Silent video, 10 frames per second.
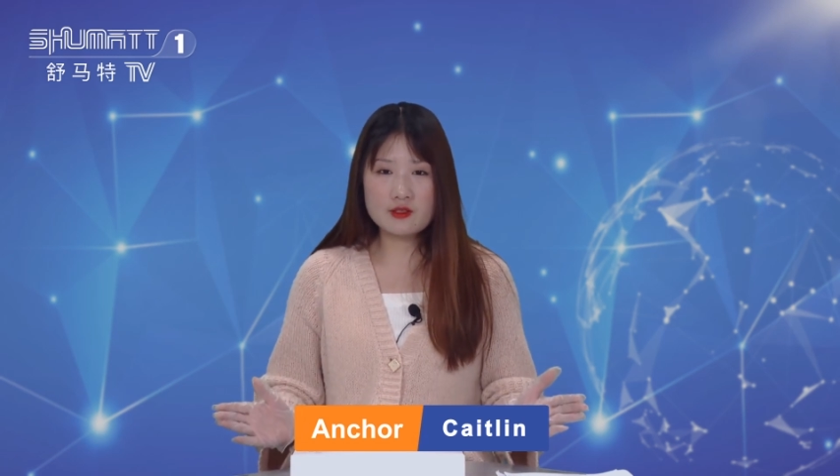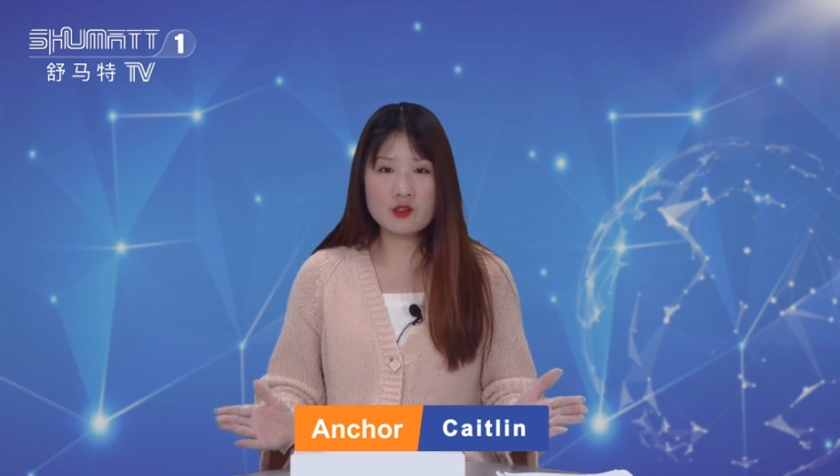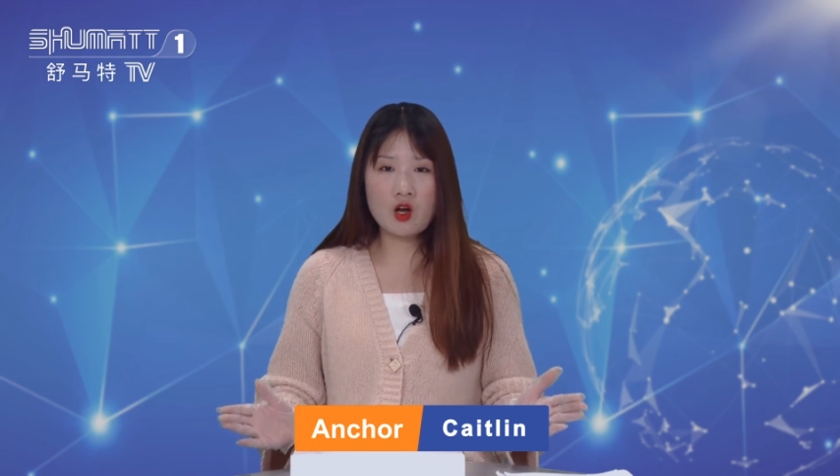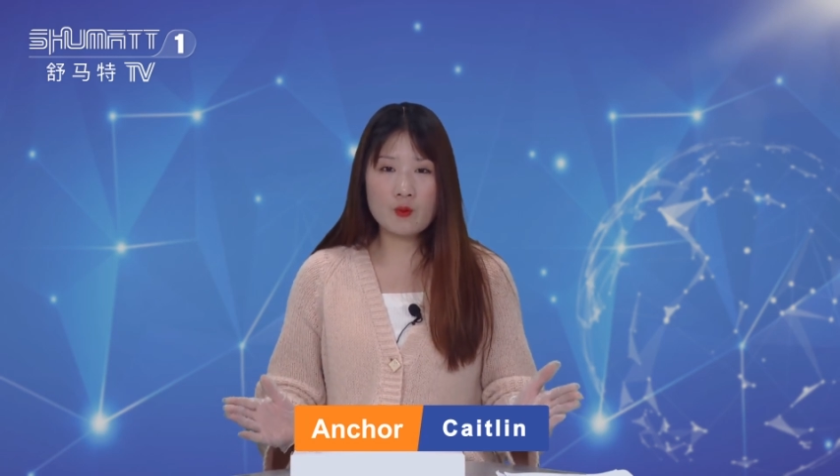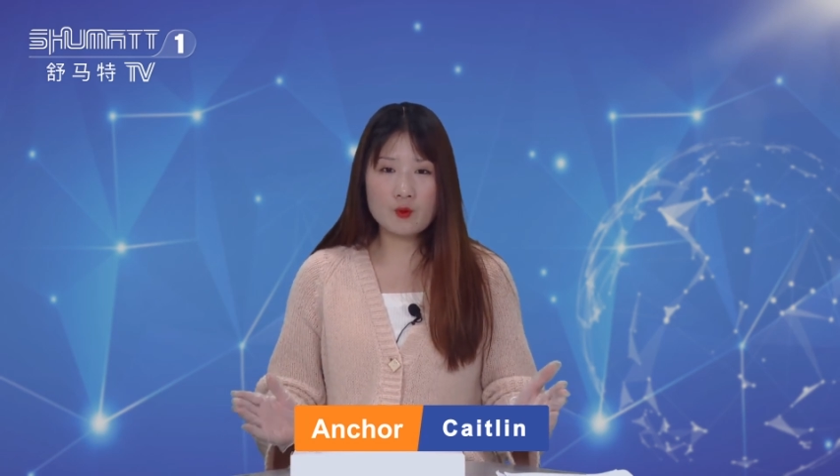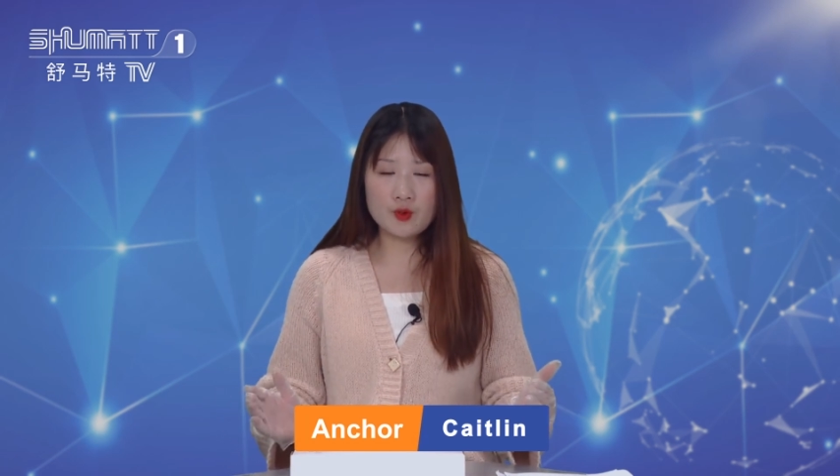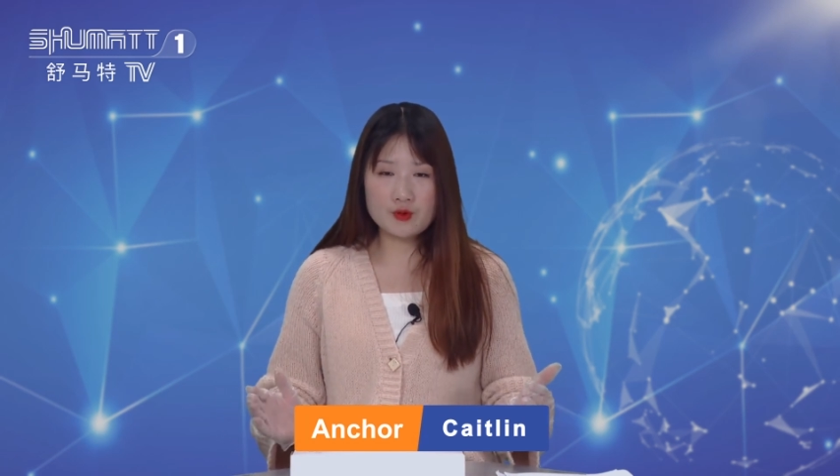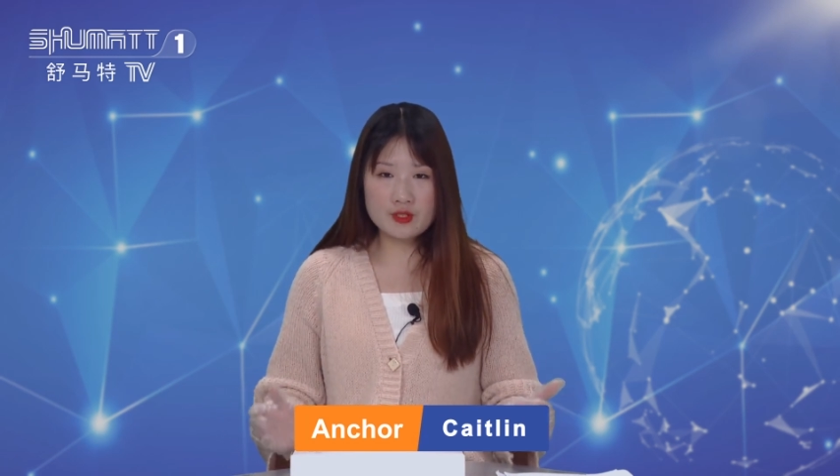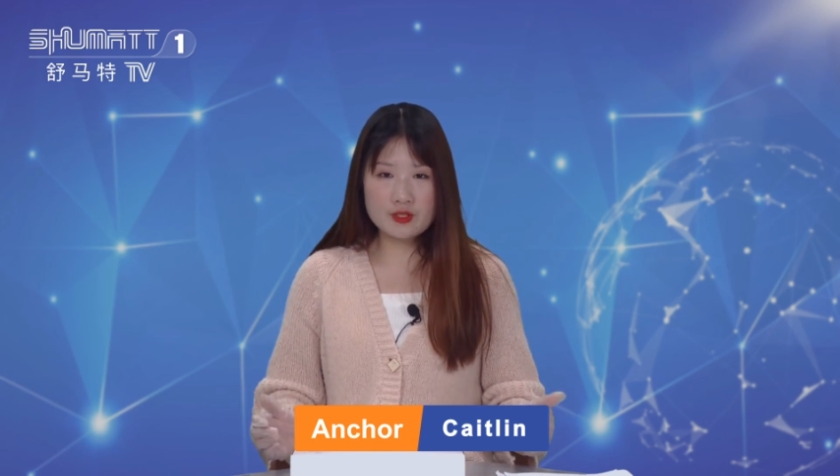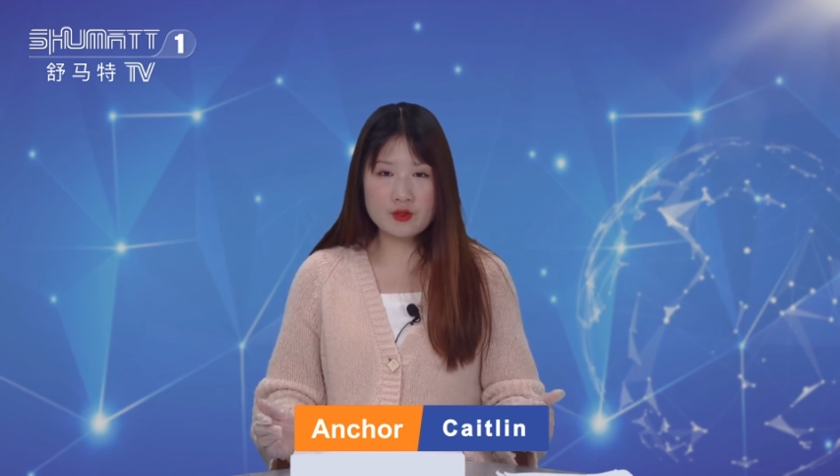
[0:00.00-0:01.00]
in commercial
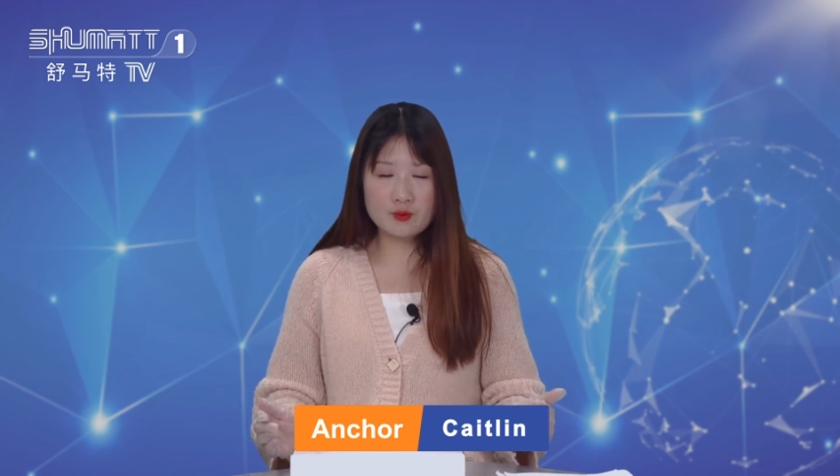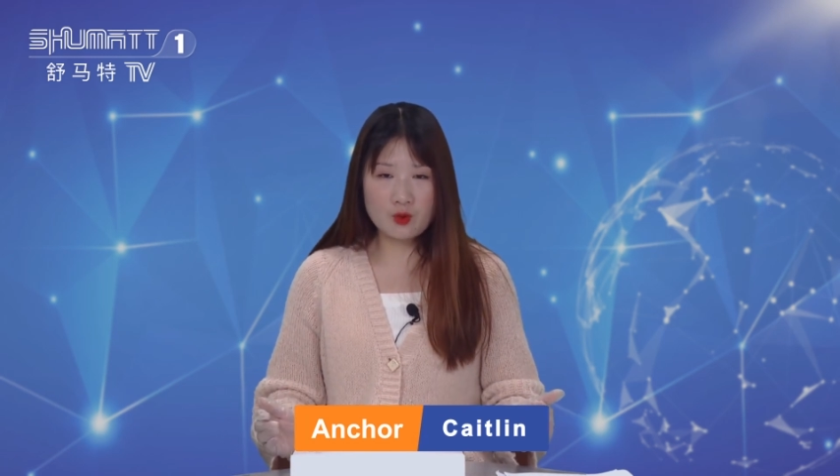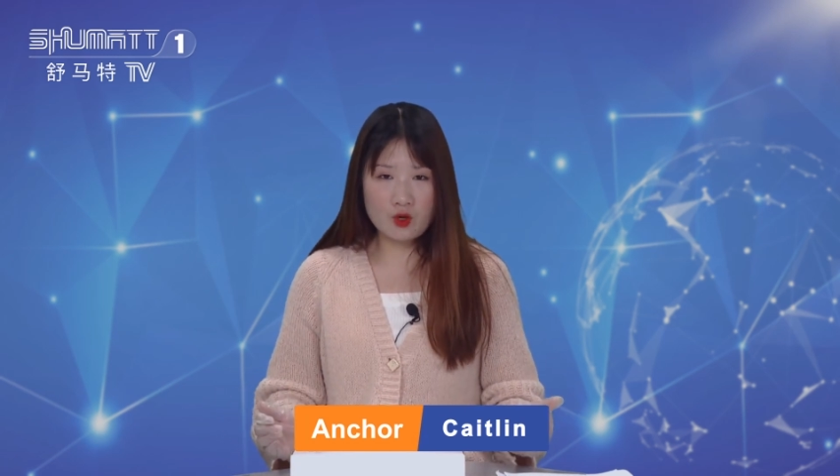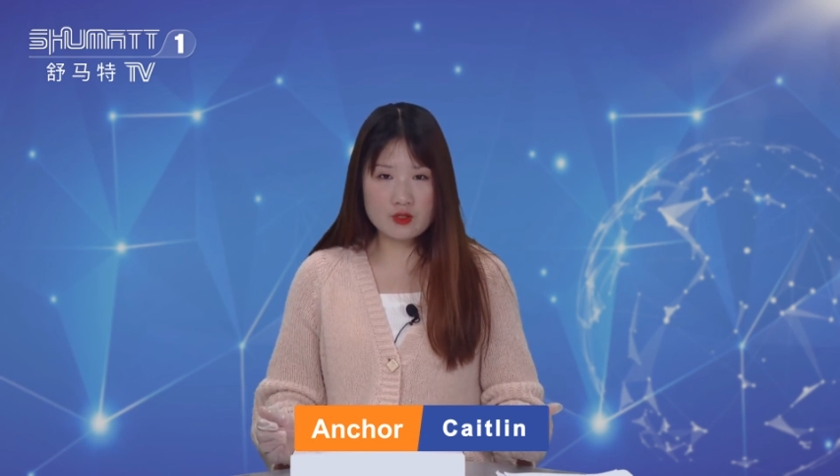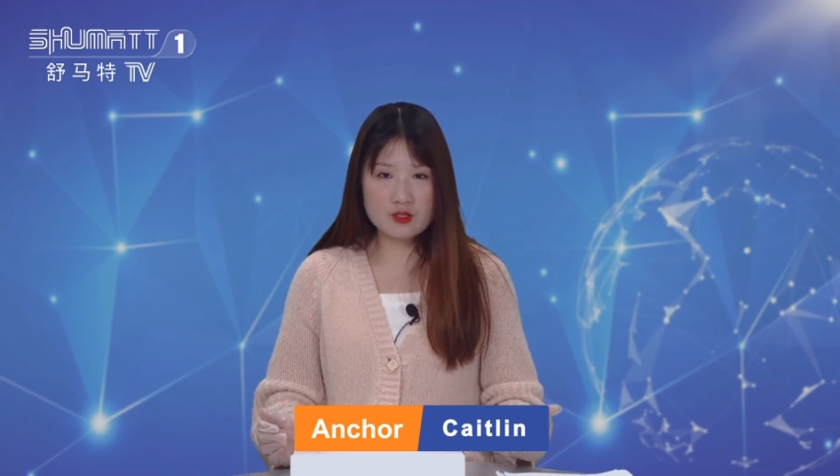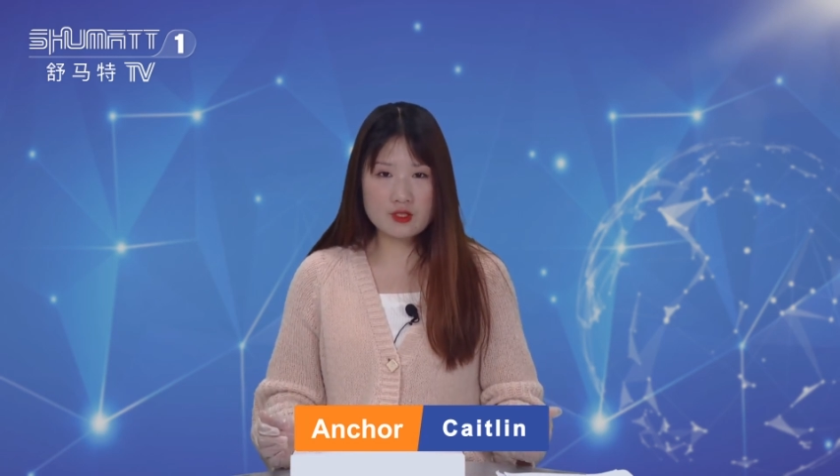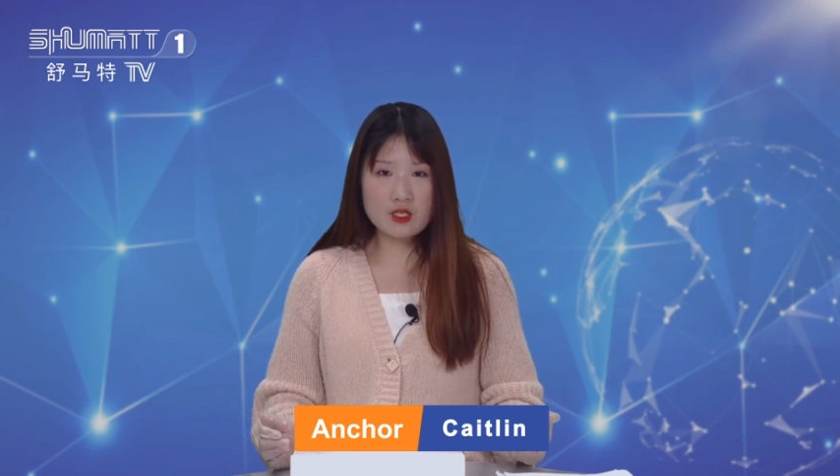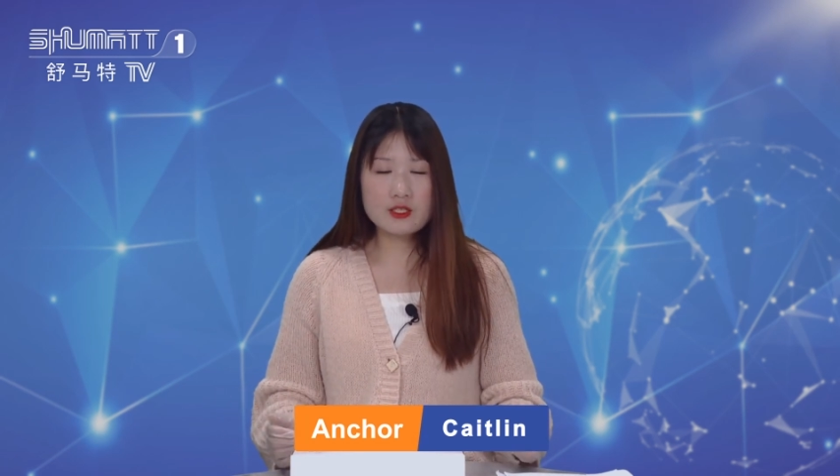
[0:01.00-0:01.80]
diesel parts.